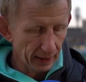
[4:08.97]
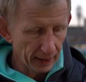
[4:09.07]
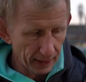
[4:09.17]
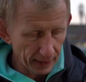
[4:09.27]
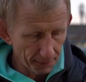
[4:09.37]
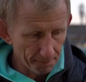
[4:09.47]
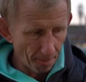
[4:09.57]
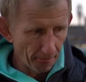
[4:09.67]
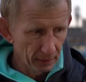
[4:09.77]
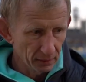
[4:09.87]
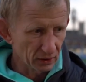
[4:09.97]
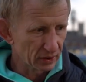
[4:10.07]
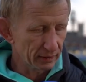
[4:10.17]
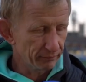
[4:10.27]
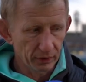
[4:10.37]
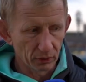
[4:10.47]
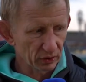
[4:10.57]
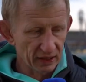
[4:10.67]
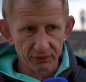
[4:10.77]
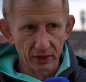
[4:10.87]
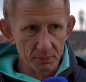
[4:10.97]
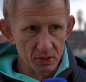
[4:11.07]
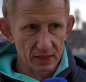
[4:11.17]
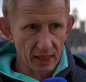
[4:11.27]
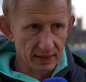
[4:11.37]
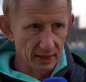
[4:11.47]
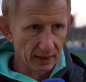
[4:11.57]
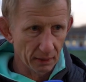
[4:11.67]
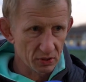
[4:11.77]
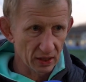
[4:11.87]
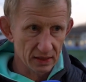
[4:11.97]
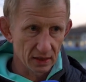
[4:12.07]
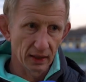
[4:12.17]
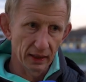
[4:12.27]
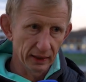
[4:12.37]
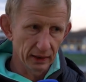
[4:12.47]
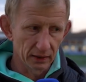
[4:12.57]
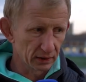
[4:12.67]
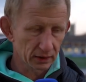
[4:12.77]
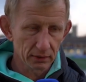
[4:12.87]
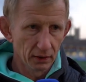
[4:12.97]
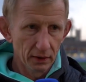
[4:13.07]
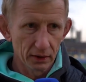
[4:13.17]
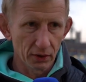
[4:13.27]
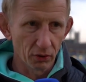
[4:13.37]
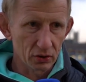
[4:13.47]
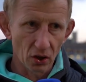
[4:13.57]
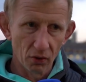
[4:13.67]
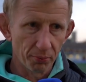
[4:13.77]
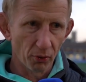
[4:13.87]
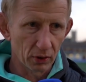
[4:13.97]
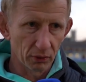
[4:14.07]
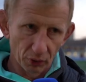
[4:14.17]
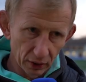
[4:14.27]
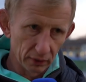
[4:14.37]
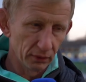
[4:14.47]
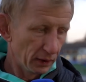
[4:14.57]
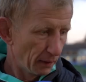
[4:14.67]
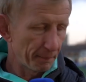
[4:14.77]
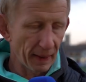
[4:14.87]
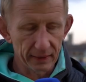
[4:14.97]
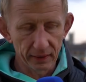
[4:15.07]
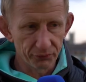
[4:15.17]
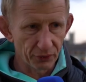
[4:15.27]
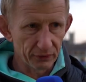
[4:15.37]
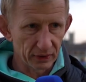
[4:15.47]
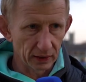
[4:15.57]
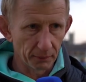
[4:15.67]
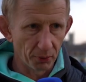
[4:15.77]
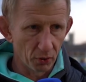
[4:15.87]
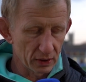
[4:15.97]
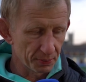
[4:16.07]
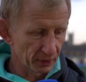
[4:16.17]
Because, you know, we're 7 games into 18-game season in the league, and it's, you know, it's so important that we're battling out for every single point.